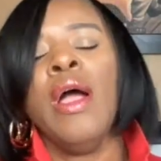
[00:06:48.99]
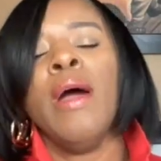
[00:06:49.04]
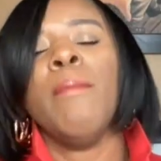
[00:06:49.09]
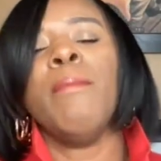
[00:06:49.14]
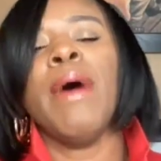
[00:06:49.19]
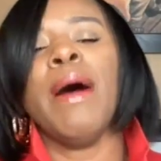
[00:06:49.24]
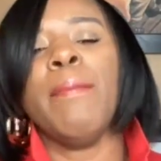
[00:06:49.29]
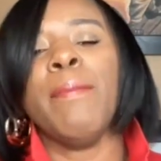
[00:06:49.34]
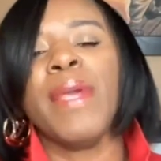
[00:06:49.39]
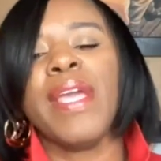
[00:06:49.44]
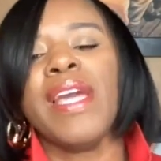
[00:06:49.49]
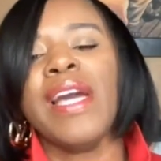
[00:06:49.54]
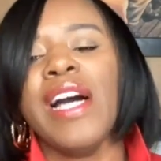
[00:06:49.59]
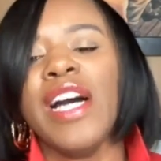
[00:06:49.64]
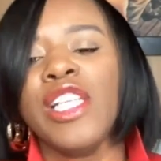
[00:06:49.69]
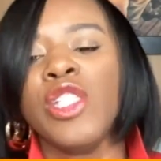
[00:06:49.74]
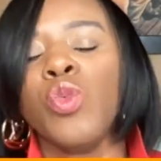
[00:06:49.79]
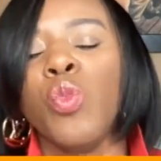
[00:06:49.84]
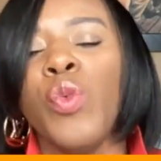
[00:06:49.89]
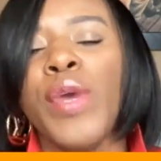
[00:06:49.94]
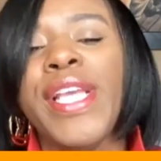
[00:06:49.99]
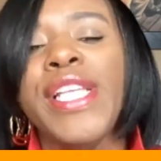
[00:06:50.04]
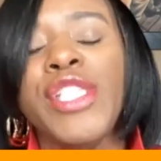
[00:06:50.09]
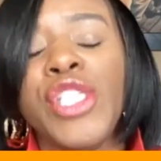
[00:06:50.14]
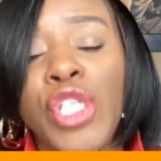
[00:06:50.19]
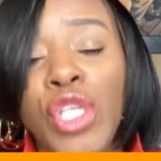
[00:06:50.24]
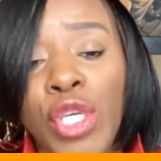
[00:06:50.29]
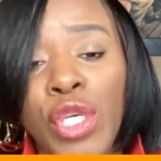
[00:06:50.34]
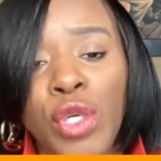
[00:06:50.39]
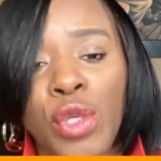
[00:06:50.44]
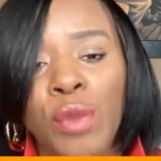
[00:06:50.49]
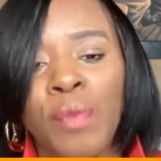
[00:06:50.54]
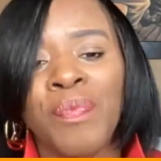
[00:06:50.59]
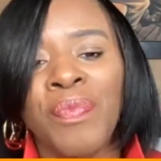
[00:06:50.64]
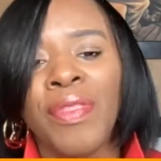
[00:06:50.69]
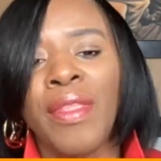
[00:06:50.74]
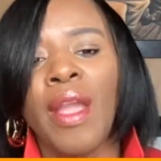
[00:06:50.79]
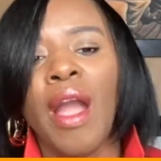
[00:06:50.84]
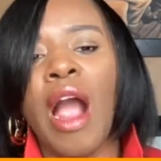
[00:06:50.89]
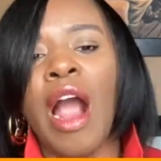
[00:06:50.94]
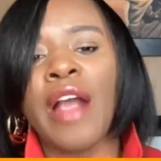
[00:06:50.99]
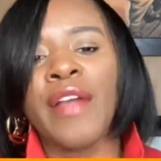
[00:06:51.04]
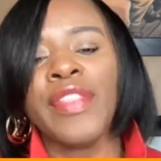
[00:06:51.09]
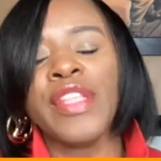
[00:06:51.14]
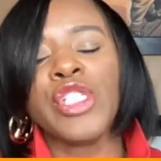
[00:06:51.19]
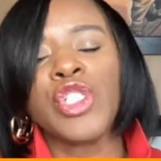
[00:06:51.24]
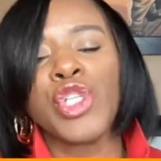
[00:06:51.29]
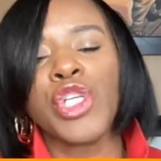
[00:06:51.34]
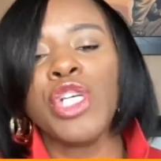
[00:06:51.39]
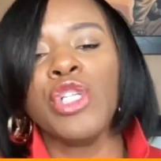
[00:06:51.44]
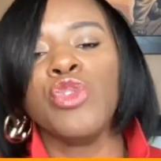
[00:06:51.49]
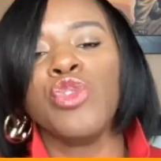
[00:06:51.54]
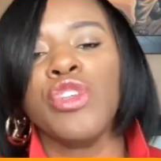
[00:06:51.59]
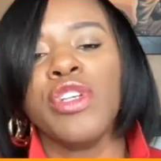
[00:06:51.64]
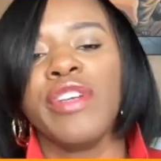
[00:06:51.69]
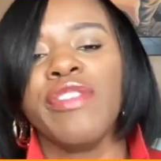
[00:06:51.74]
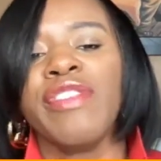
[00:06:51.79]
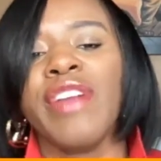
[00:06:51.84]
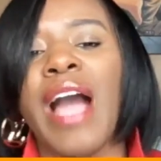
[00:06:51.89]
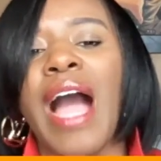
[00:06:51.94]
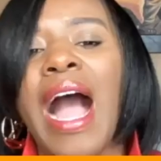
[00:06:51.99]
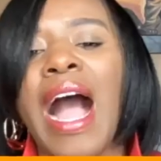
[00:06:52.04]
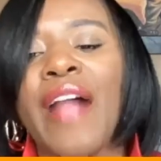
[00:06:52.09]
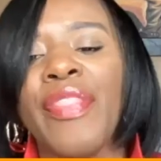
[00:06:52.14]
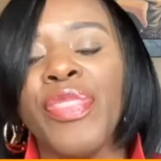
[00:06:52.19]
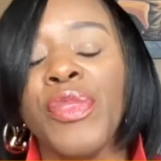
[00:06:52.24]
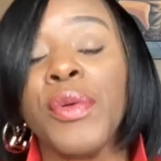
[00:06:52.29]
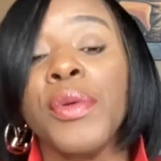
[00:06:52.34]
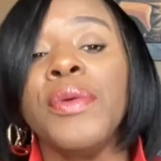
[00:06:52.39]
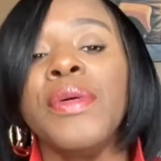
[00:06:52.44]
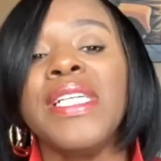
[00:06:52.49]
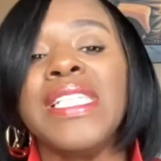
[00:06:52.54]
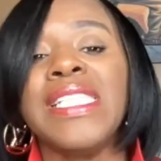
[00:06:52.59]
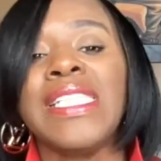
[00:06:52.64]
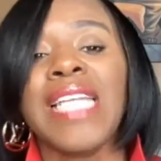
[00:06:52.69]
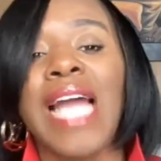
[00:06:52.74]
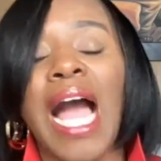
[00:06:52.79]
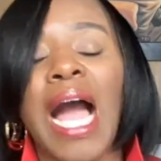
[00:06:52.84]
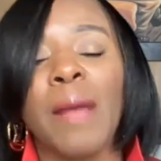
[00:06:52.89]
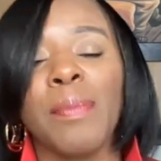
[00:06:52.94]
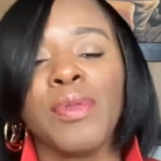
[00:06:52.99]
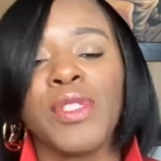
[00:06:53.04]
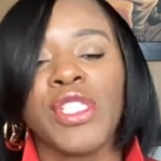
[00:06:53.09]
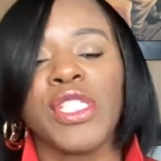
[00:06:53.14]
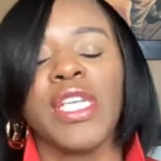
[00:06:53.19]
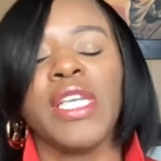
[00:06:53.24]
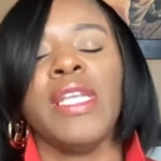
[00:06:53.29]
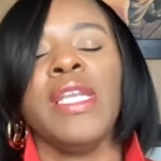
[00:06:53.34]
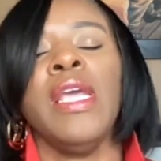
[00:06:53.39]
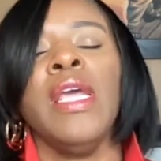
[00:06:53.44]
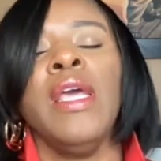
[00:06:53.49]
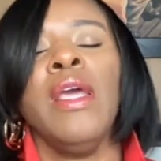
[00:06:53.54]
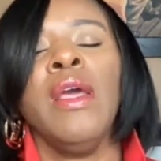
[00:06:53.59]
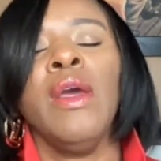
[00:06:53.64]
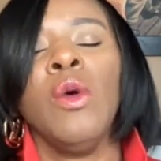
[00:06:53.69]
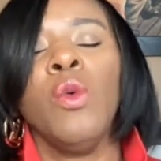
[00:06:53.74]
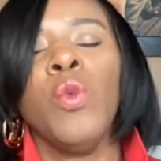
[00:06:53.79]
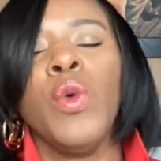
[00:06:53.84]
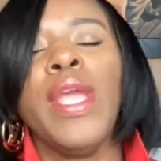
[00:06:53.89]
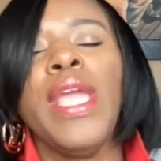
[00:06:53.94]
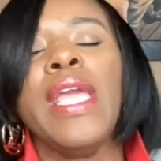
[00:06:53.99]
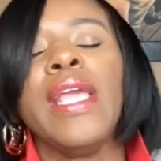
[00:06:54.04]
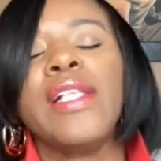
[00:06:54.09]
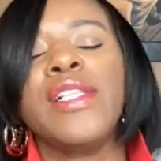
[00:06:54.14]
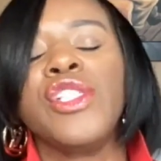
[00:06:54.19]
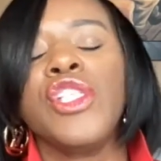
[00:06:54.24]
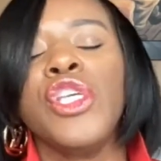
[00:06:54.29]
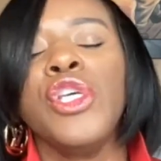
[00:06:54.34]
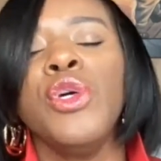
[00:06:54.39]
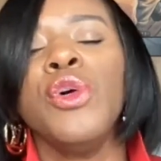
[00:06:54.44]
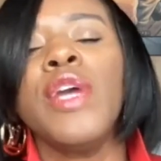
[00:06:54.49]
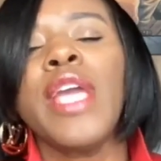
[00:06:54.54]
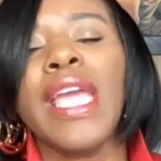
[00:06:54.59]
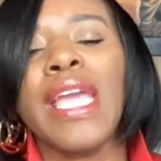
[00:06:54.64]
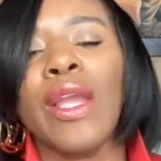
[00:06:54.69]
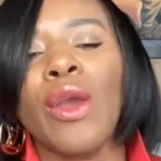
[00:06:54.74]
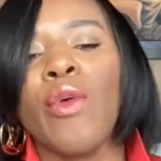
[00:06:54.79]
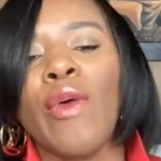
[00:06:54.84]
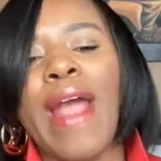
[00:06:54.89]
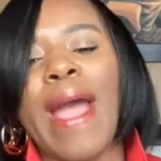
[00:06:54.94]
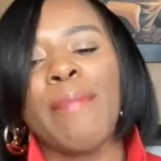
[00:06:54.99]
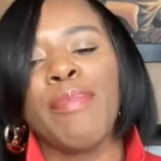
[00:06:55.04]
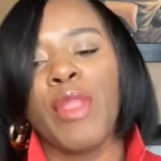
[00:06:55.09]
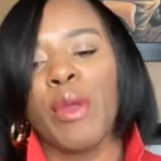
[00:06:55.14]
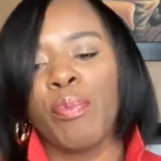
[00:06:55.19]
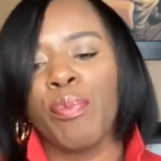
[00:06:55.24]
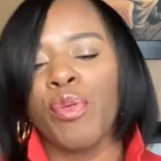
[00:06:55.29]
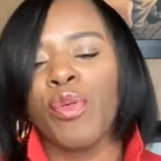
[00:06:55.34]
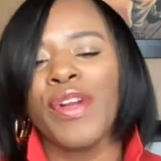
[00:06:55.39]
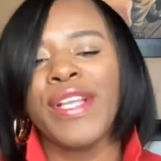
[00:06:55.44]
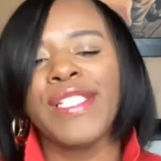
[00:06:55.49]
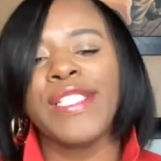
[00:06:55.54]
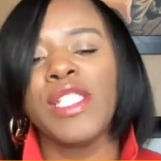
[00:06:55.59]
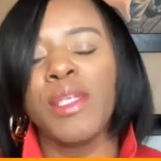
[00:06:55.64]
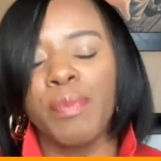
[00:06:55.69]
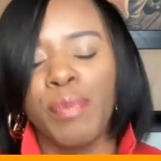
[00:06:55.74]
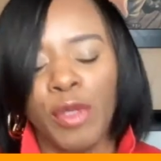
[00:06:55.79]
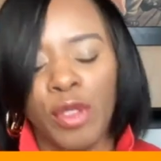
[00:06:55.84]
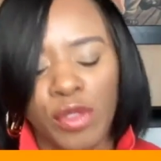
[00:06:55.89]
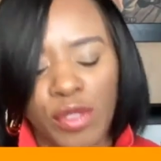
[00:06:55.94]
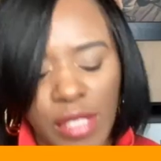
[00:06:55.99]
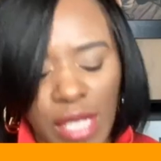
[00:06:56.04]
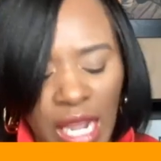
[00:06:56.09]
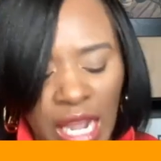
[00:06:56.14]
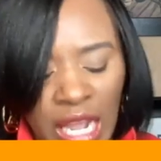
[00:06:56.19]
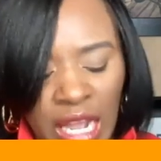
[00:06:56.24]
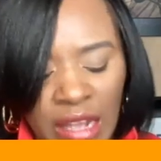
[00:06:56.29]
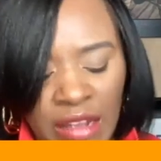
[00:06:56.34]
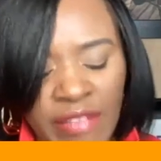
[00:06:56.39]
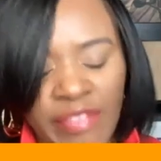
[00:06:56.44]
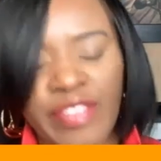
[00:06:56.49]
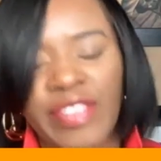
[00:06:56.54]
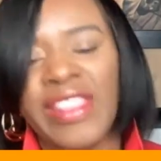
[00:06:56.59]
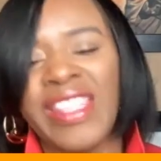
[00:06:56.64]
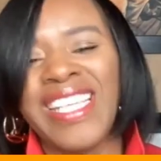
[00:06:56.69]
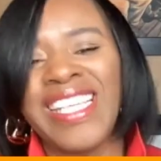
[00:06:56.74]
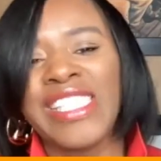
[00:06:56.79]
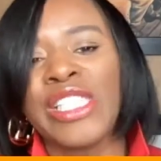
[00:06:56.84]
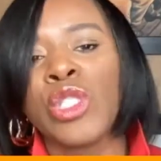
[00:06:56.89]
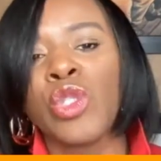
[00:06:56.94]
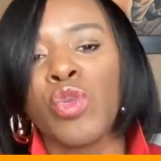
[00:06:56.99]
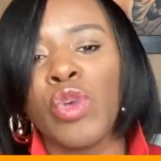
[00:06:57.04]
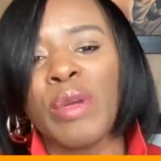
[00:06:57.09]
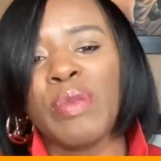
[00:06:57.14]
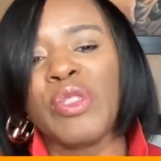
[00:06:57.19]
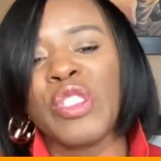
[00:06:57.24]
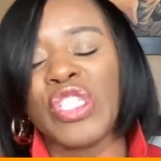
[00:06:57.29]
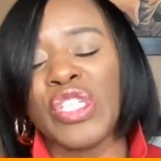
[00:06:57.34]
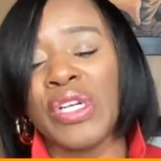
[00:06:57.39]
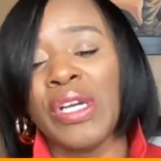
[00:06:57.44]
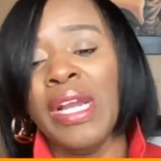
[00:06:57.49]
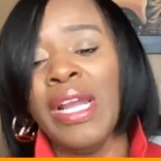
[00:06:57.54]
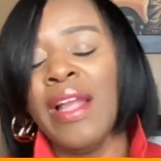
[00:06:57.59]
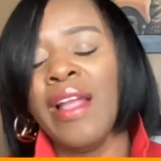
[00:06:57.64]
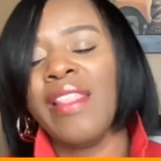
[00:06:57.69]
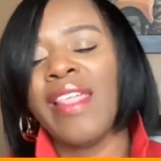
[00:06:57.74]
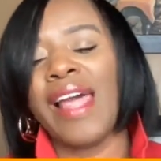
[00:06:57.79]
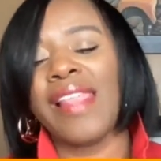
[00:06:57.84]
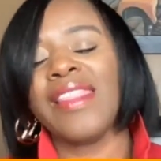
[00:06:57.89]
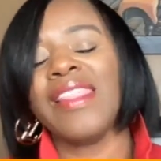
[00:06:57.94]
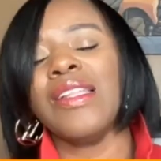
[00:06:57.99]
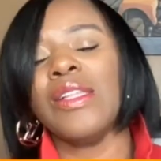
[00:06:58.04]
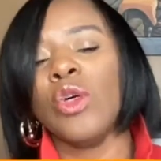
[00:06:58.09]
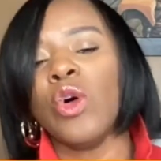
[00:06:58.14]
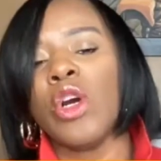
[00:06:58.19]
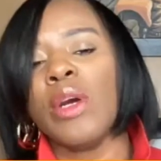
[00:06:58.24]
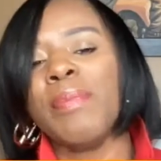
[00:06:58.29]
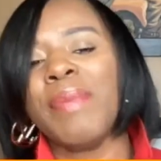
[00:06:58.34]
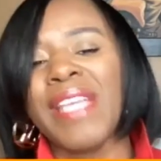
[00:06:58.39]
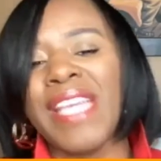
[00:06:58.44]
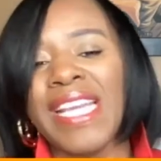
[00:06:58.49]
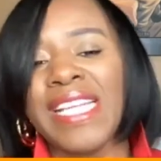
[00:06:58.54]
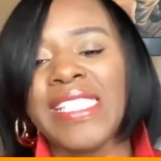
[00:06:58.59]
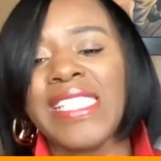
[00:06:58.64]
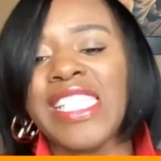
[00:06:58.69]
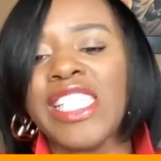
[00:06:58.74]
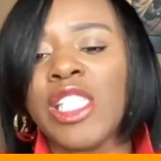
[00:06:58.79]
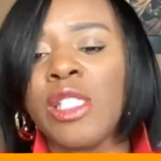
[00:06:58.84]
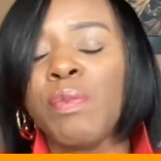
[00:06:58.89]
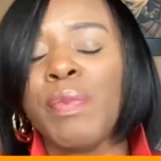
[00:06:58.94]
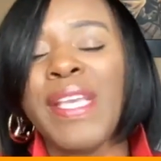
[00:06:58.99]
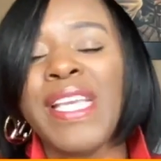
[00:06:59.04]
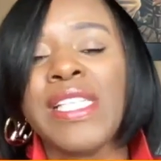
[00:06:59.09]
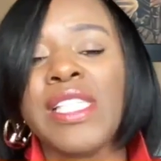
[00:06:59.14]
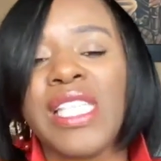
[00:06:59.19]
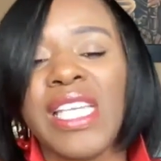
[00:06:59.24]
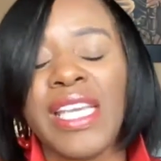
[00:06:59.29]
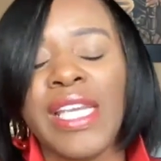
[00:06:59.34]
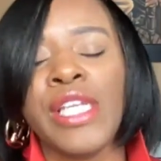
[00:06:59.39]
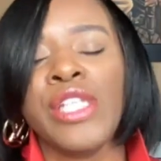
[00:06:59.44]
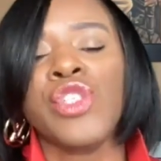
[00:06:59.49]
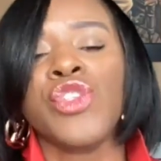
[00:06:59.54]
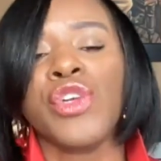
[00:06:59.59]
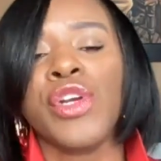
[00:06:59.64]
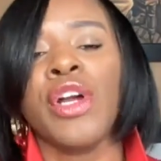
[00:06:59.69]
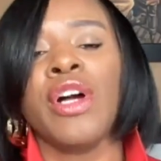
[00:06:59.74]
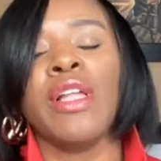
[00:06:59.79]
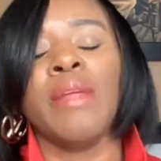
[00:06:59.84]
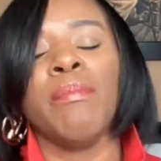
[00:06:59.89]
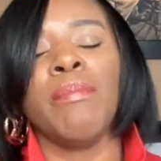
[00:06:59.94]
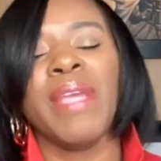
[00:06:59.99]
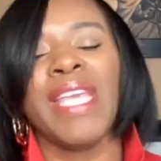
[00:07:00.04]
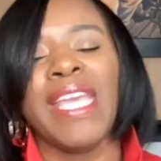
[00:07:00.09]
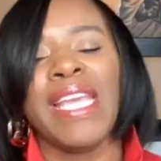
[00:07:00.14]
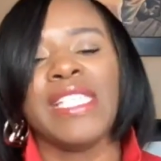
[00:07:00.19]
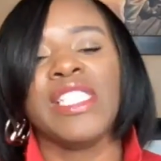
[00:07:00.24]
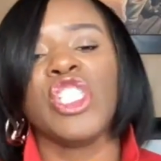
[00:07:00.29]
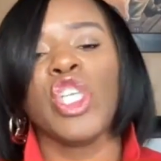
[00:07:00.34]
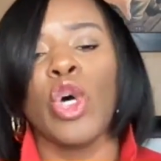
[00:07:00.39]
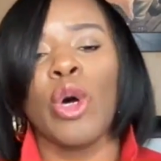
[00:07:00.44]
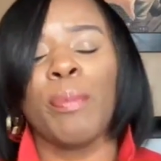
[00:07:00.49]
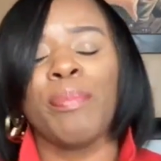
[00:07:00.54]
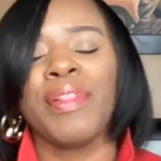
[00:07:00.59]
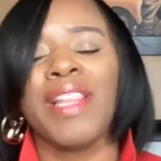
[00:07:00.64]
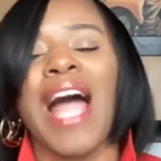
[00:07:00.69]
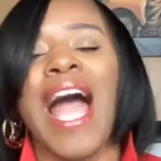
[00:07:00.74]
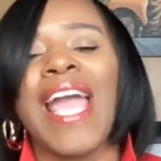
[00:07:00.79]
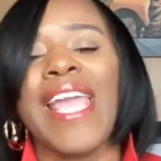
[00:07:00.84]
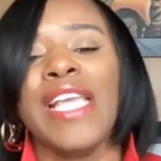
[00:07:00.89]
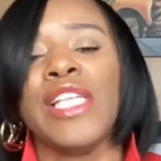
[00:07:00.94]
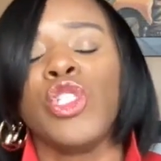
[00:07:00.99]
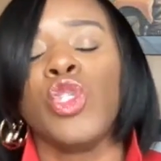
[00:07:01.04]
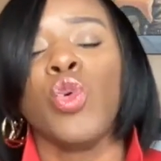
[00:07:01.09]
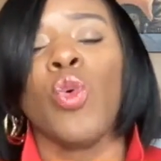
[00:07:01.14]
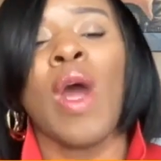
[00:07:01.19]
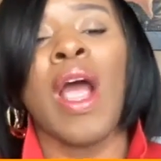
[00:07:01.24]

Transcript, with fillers: But because we too are the children of God through adoption, we too can grab the principles of this scripture that the Lord began to speak to Israel and begin to apply it to